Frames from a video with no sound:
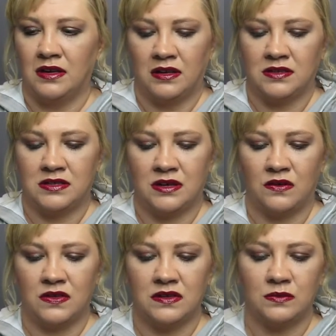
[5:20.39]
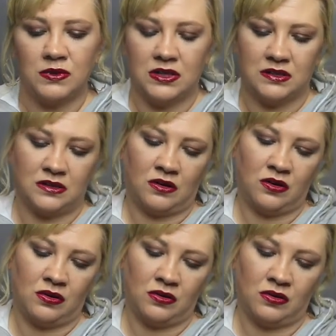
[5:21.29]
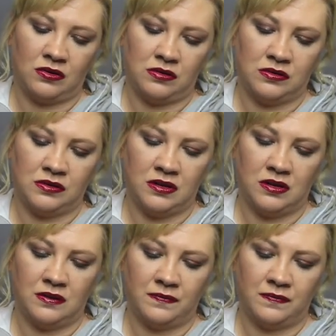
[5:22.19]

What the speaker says: So this one is called,